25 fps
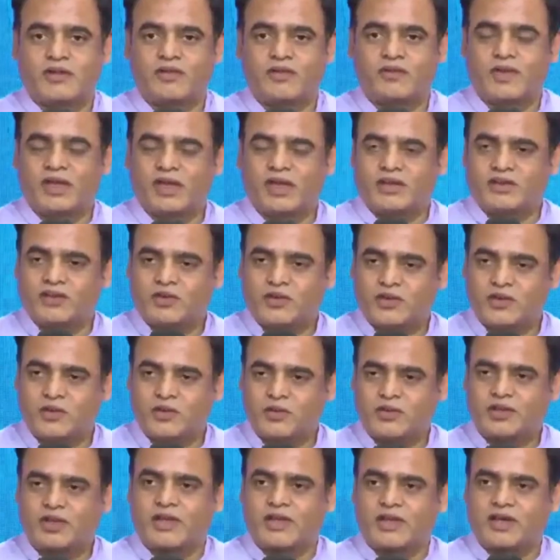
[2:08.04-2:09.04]
we
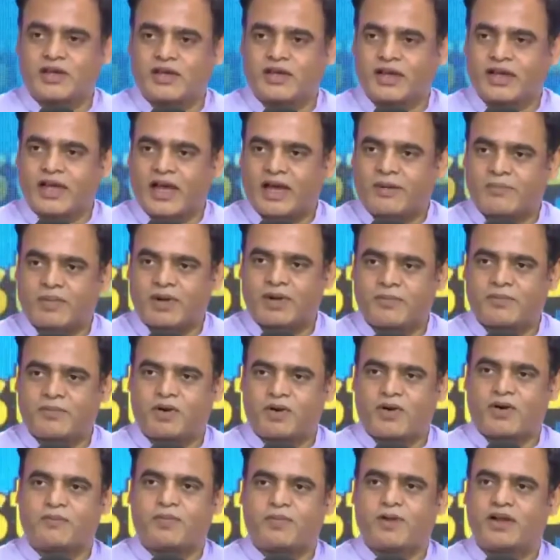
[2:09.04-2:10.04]
ensured the learning happened
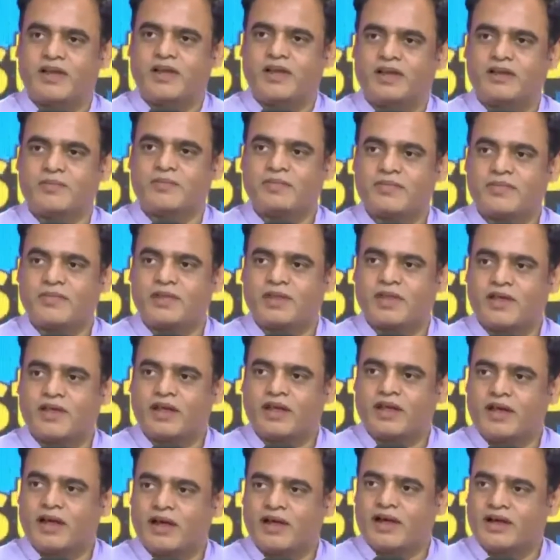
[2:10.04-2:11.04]
properly
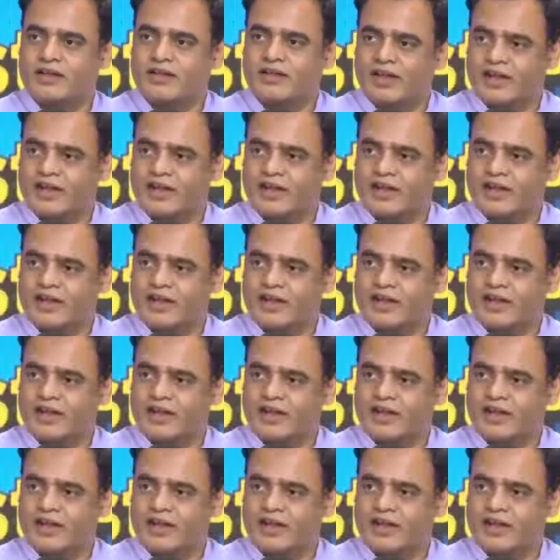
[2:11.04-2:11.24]
and